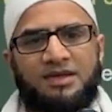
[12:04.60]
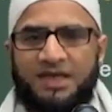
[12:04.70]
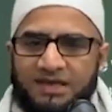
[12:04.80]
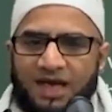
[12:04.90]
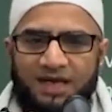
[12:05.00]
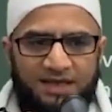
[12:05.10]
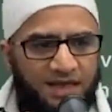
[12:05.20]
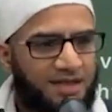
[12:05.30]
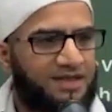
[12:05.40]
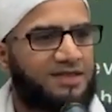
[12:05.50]
This
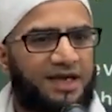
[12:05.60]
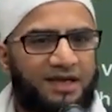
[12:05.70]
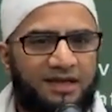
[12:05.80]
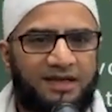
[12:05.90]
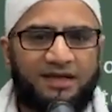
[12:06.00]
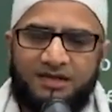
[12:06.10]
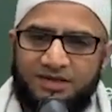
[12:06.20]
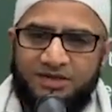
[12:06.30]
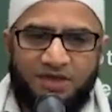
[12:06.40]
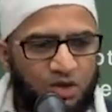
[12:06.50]
hadith is saying,
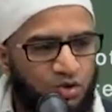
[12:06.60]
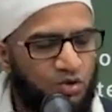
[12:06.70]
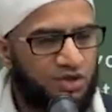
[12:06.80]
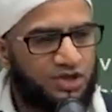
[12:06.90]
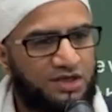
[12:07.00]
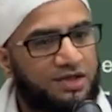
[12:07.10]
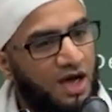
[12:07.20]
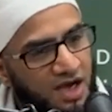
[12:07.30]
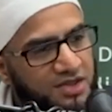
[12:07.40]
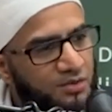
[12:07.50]
the solution, the
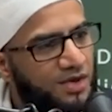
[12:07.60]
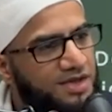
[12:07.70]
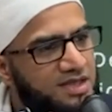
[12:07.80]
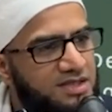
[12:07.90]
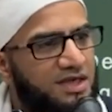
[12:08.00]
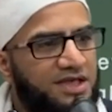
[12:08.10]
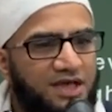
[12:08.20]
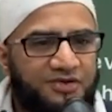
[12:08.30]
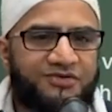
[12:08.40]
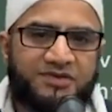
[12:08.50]
other one is,
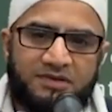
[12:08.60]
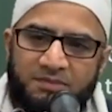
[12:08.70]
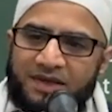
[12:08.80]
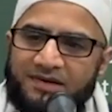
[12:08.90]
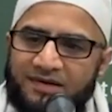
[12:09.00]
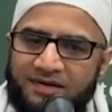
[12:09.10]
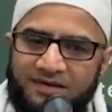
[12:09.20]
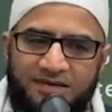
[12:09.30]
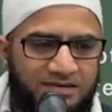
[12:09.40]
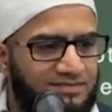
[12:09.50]
yasbir.
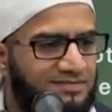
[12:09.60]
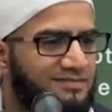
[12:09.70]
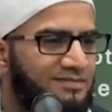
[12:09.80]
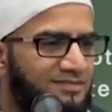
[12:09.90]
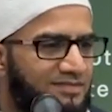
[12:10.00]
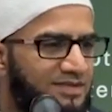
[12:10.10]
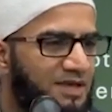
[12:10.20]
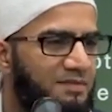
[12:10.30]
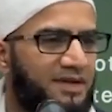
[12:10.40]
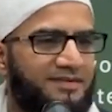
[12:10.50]

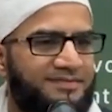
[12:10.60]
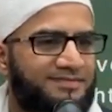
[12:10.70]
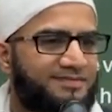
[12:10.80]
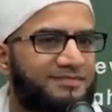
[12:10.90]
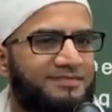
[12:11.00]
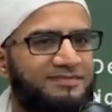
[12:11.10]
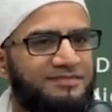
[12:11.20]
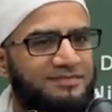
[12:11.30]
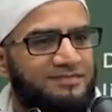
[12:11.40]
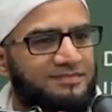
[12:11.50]
Sabr.
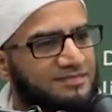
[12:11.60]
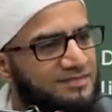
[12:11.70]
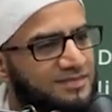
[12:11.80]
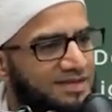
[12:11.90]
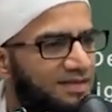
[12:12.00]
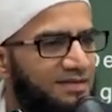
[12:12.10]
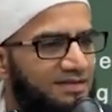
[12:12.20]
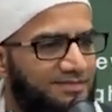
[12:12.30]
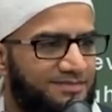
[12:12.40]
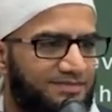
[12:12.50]
That's
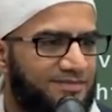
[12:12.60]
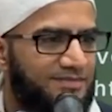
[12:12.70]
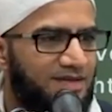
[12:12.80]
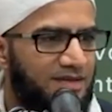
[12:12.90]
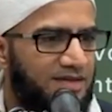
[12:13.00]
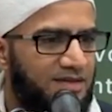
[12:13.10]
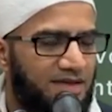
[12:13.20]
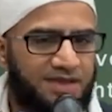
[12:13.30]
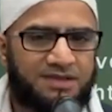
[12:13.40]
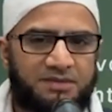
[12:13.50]
it.
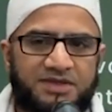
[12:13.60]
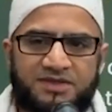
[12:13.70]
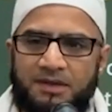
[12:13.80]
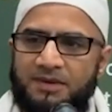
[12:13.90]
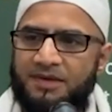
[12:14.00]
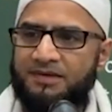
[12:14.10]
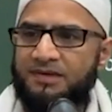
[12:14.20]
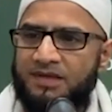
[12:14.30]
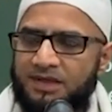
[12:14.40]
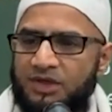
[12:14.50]
That doesn't mean
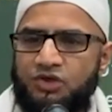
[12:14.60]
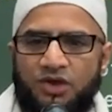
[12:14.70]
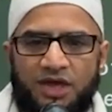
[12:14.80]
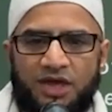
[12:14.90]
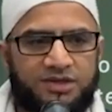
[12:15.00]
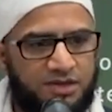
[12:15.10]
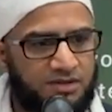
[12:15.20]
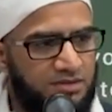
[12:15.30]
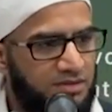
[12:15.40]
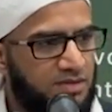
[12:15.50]
sabr, that you get